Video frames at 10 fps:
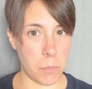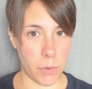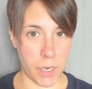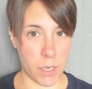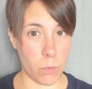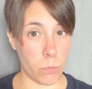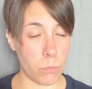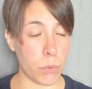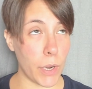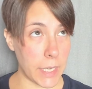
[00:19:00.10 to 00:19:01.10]
preg
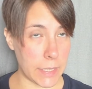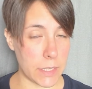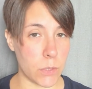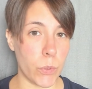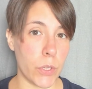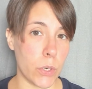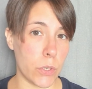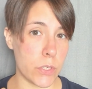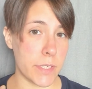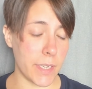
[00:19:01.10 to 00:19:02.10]
pregnant with
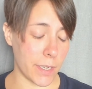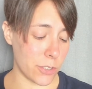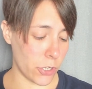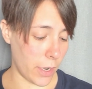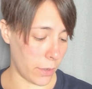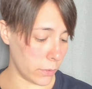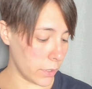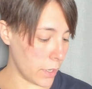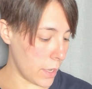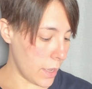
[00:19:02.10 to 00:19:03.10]
her second child,
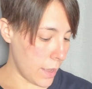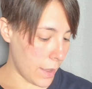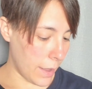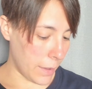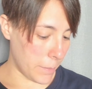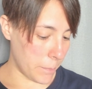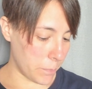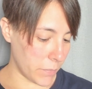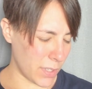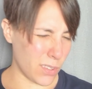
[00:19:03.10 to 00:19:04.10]
um,
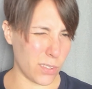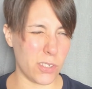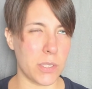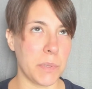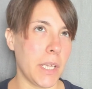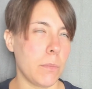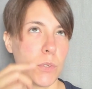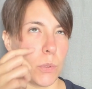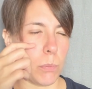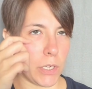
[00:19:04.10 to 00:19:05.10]
it all just became
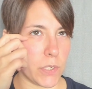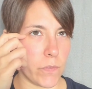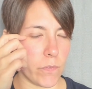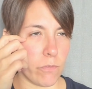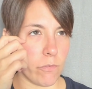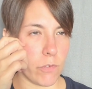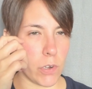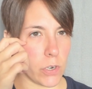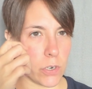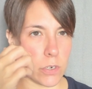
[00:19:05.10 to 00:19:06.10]
too much for
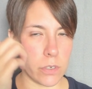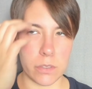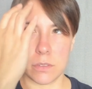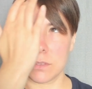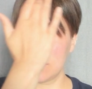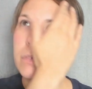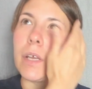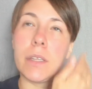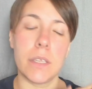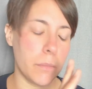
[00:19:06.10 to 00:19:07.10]
her
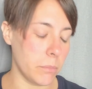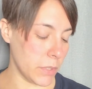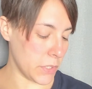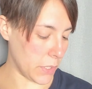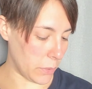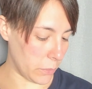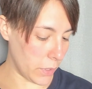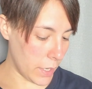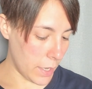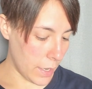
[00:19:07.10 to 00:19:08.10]
and them, so
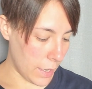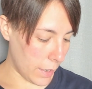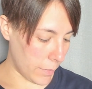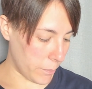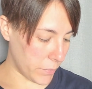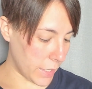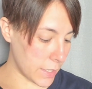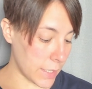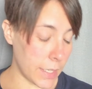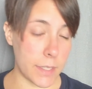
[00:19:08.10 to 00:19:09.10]
um, they
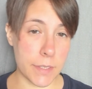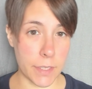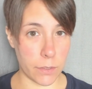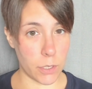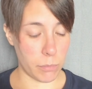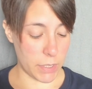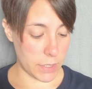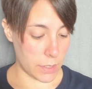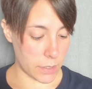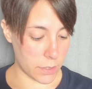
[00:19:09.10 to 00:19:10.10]
decided to sell their
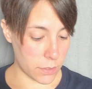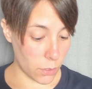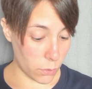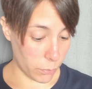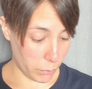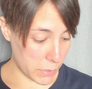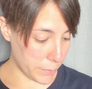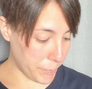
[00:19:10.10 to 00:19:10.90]
business to Holmes.